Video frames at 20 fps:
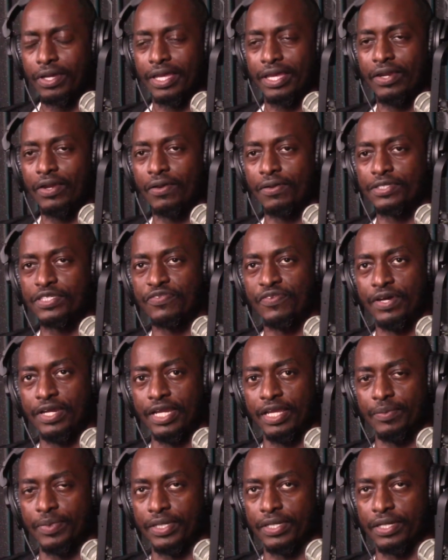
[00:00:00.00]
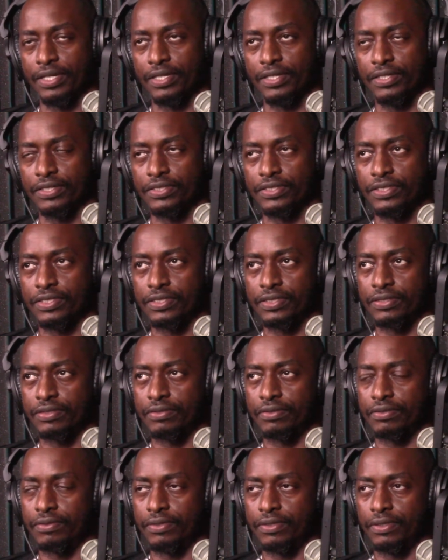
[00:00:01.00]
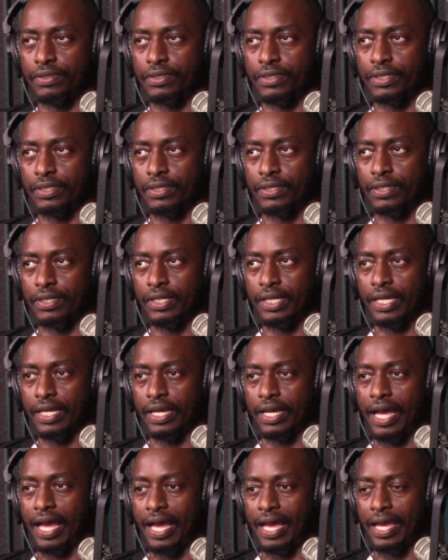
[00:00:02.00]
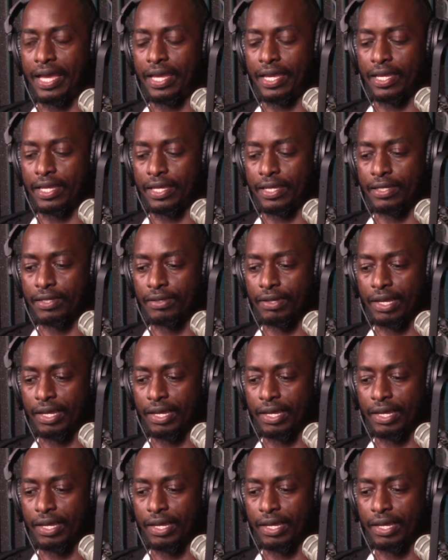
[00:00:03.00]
it's funny because I